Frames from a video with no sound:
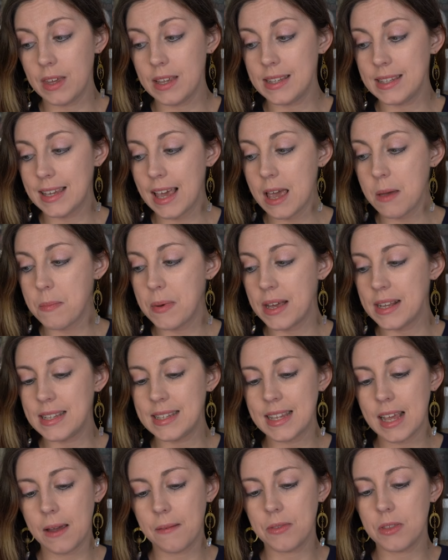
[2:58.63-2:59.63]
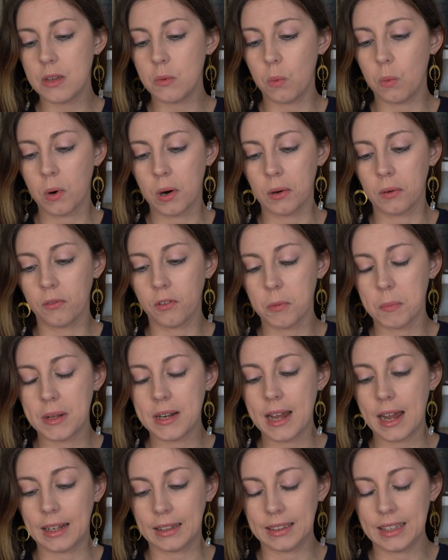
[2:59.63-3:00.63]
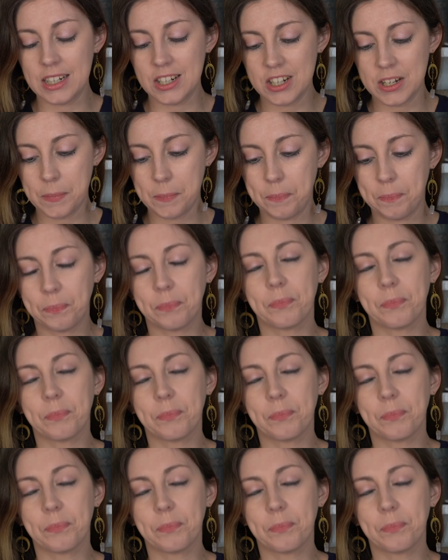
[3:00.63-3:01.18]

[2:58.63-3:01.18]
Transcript: escape, and save the world from annihilation.